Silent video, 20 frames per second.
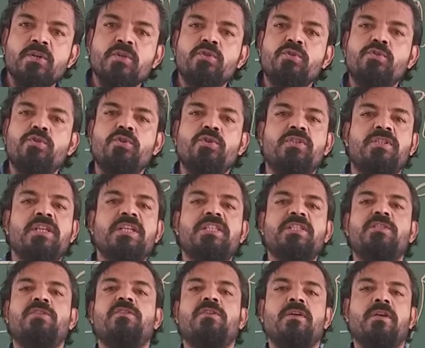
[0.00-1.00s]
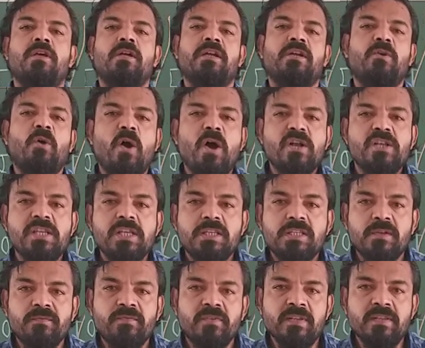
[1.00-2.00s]
So this toxic
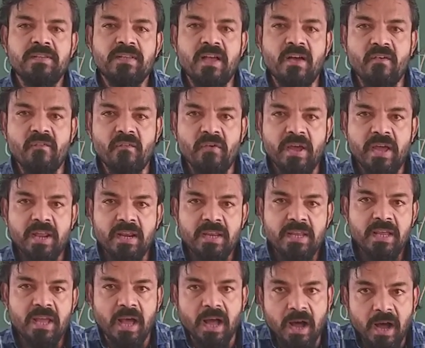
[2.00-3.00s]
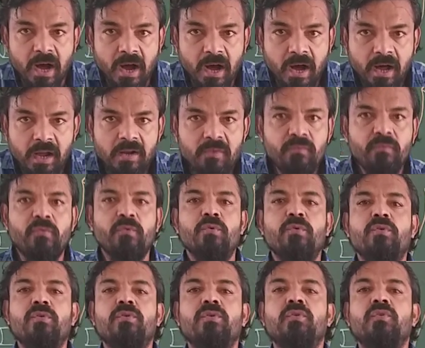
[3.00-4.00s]
substance are very
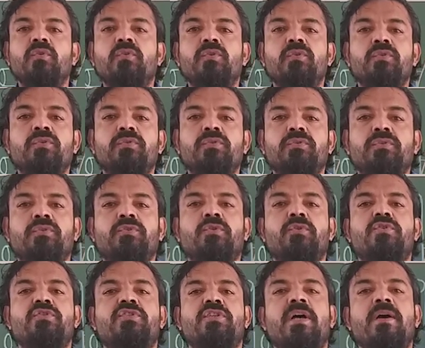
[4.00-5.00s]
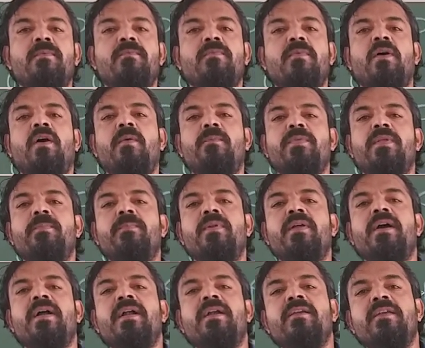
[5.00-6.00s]
harmful. So some of the
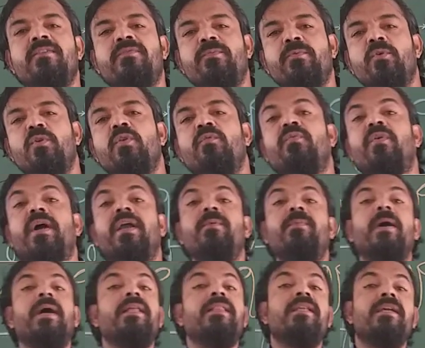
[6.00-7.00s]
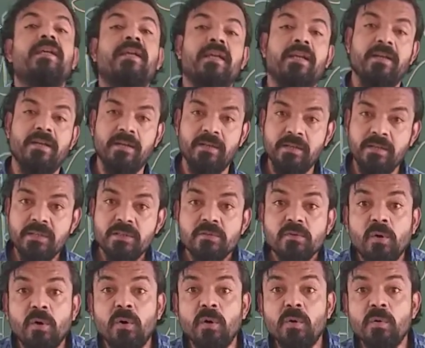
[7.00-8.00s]
blood is purified by the kidneys
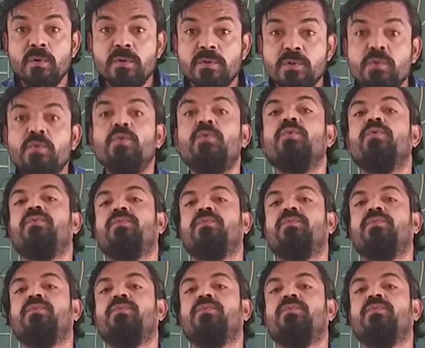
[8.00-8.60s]
also.